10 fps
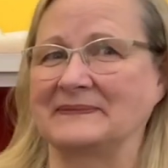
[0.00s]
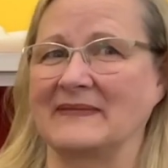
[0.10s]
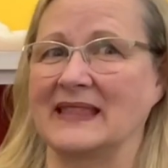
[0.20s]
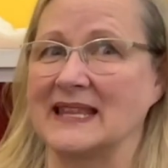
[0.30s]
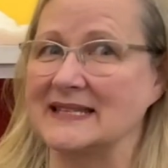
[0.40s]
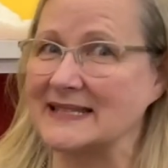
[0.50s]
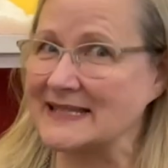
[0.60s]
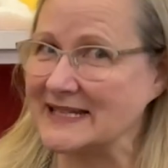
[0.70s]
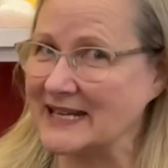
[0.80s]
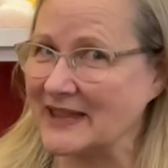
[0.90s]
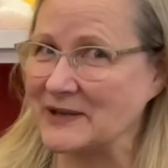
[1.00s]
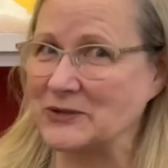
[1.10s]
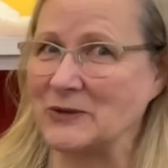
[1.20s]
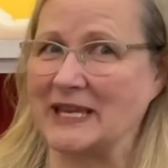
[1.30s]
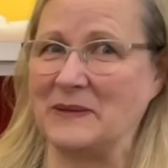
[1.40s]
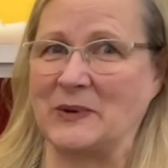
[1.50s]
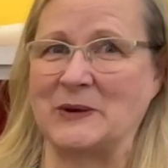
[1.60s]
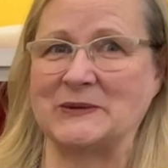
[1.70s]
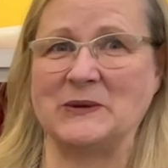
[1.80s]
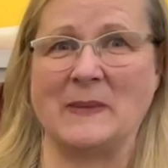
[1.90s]
This is another tricky
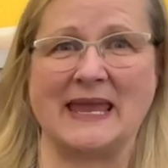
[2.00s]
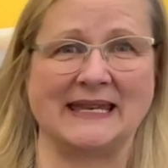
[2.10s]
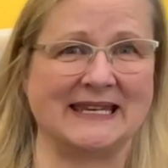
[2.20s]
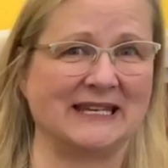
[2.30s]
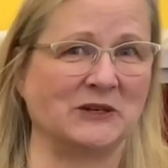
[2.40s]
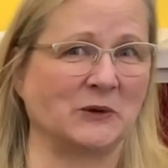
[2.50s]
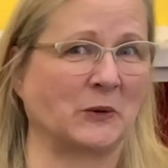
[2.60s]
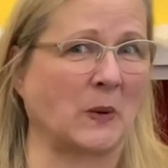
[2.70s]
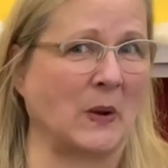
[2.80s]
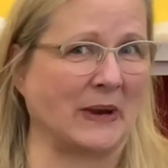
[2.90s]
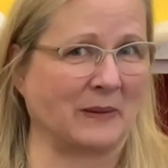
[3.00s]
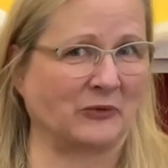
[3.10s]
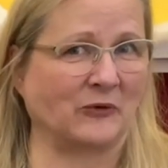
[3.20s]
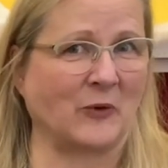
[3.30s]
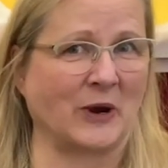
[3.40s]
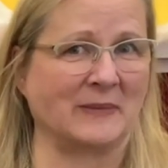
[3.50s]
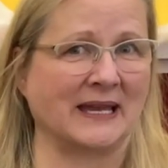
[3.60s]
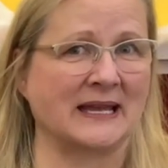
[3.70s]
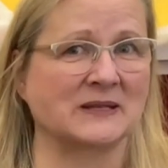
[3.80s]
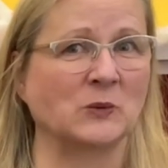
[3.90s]
pose you may need your grown-up for,
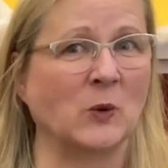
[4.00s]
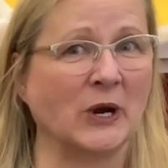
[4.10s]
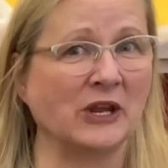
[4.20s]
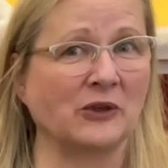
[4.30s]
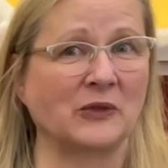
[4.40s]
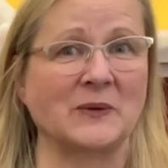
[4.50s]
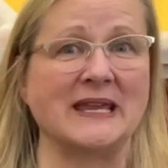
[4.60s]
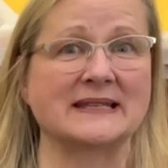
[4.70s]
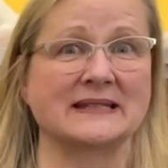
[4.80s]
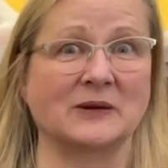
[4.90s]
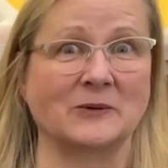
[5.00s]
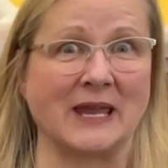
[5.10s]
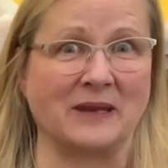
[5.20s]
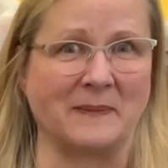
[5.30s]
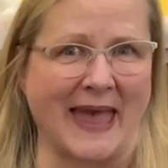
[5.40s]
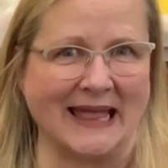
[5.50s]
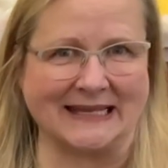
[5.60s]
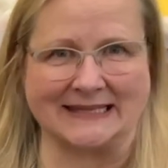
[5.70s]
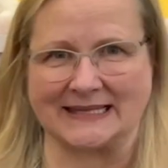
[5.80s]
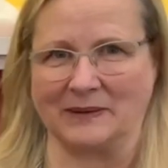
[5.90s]
because Warrior 3 is a great
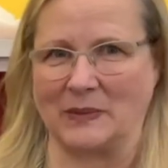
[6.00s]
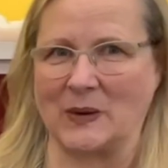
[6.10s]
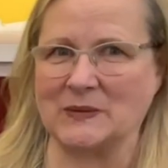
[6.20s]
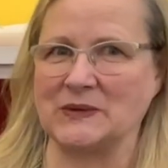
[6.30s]
balancing pose.